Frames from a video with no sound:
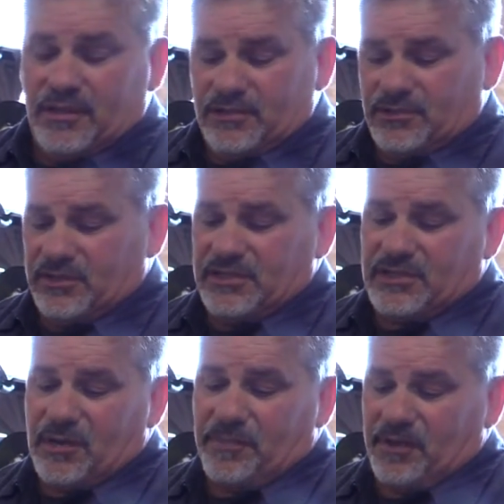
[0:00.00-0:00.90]
So he's
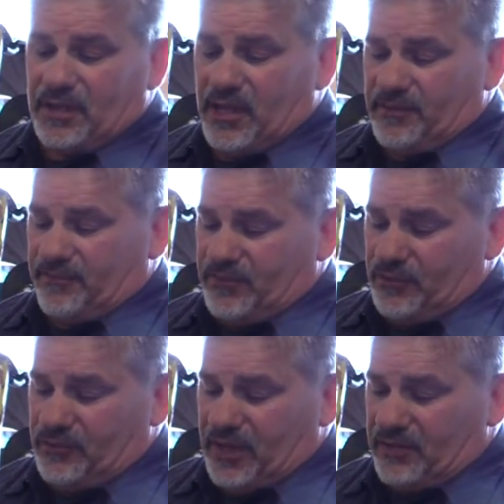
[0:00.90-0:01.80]
dumping a lot of
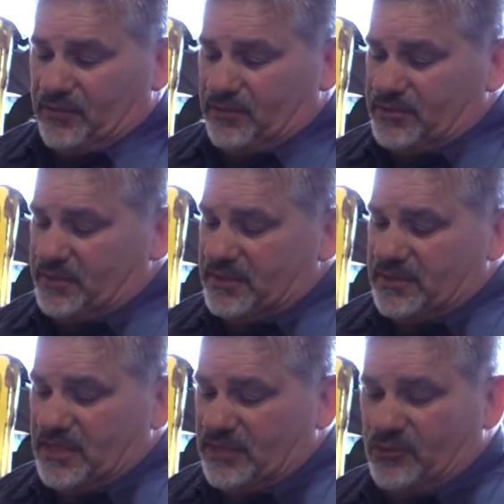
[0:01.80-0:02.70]
fuel down there, which means
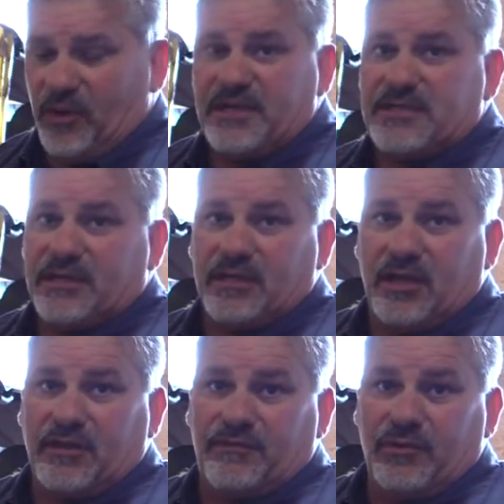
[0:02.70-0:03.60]
that he's wasting a
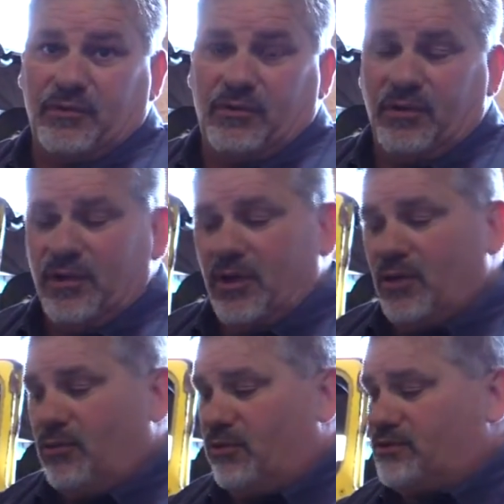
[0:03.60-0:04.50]
lot of fuel.
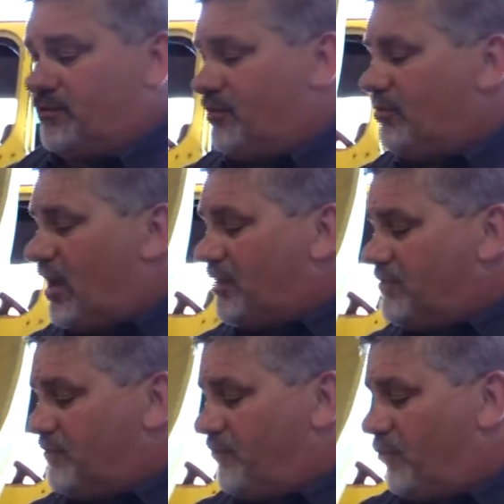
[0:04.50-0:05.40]
Which, when you're out
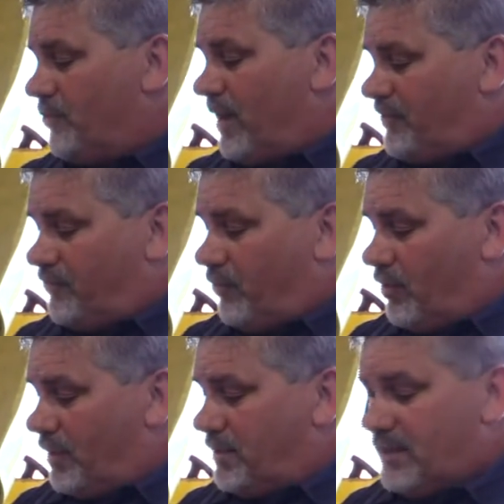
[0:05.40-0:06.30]
there
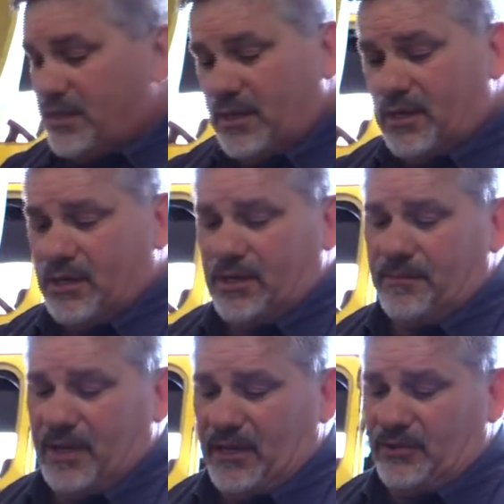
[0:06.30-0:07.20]
4x4ing
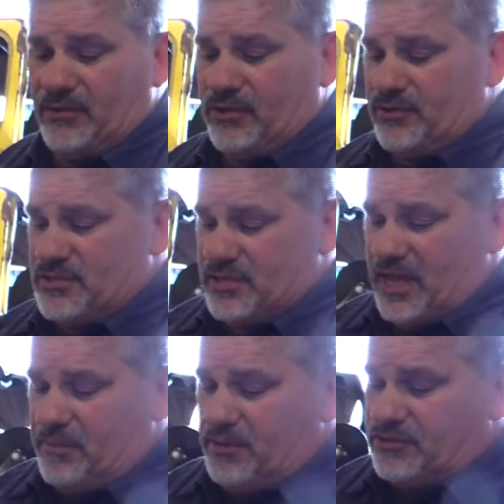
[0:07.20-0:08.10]
and you're using
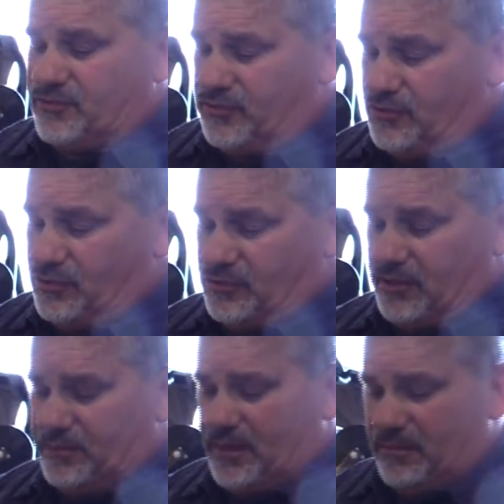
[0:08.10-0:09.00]
that much fuel and you're
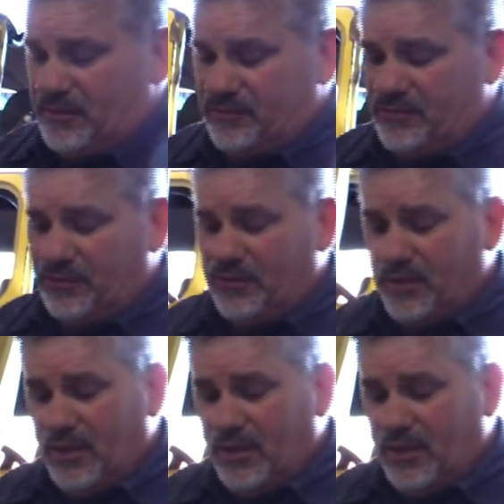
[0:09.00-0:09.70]
dumping that much fuel,